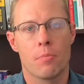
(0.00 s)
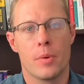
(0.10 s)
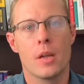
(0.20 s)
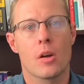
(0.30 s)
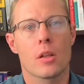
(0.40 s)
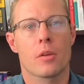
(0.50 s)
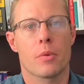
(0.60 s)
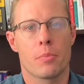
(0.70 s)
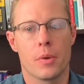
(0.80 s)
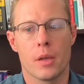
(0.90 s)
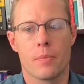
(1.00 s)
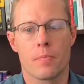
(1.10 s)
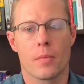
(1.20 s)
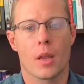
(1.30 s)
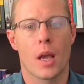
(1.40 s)
Be in contact with me
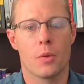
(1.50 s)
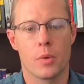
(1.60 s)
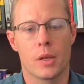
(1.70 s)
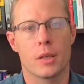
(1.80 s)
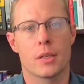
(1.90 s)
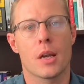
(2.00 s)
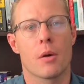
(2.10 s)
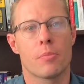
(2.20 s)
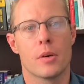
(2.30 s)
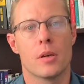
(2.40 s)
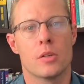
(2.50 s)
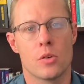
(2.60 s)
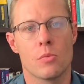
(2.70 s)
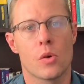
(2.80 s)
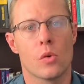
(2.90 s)
and we can set up a
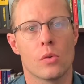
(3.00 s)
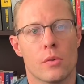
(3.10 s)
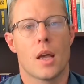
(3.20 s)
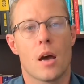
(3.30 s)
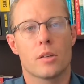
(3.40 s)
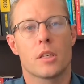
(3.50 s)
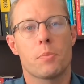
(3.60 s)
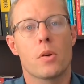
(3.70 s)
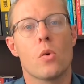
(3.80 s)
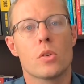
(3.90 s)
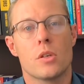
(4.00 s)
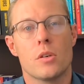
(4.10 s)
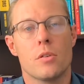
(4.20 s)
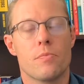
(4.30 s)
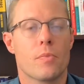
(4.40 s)
Zoom call. Now, just
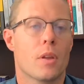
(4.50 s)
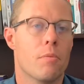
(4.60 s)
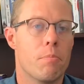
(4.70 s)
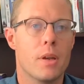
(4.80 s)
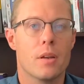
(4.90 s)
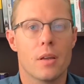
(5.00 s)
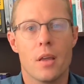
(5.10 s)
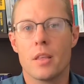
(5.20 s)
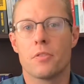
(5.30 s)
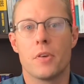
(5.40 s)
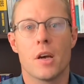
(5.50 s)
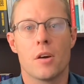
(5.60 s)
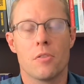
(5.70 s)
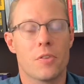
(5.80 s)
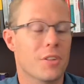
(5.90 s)
because you've been in this
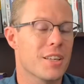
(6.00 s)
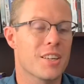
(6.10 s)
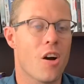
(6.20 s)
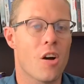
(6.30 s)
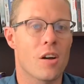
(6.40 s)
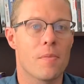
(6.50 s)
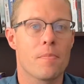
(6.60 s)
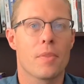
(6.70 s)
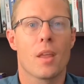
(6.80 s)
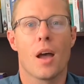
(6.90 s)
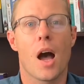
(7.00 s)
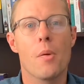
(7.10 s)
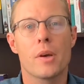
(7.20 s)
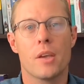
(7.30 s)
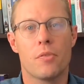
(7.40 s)
video for this long,
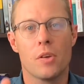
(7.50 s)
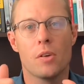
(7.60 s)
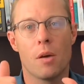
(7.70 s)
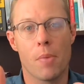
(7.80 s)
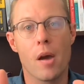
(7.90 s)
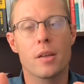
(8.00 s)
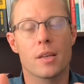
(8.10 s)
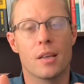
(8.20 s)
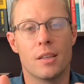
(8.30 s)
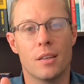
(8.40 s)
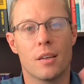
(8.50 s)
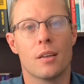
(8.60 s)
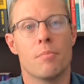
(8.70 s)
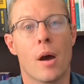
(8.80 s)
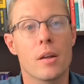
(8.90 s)
I will give you a
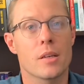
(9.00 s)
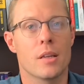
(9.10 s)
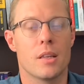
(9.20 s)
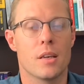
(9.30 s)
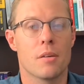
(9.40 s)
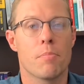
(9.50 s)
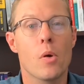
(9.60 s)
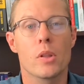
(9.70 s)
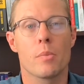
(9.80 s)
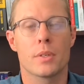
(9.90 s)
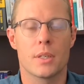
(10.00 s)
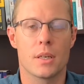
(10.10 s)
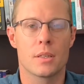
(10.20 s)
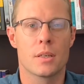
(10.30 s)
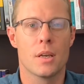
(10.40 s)
bonus idea, point
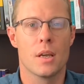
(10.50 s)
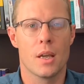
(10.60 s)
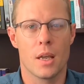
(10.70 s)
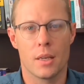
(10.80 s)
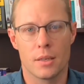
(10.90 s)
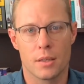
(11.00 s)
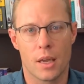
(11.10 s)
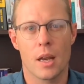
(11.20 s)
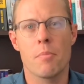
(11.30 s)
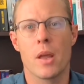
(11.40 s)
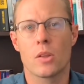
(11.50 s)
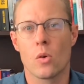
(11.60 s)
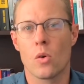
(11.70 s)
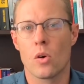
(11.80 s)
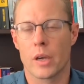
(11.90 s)
number six. Is get a
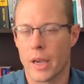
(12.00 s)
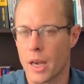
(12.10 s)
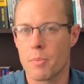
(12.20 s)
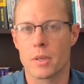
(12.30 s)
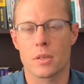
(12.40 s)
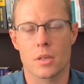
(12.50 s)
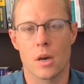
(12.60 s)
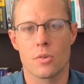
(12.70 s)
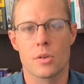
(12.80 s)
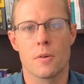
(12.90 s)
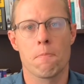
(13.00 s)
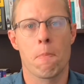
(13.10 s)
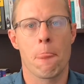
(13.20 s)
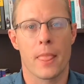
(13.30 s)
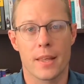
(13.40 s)
mentor, get a business coach,
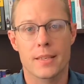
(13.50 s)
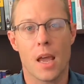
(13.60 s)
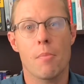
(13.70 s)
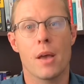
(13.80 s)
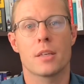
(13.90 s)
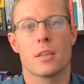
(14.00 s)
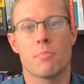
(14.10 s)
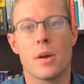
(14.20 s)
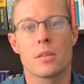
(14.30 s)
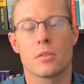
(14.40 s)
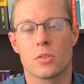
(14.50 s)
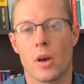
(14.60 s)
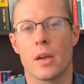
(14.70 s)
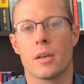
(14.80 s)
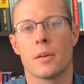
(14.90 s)
the same as a
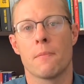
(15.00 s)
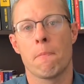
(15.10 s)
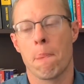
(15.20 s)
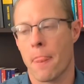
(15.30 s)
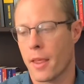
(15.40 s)
personal trainer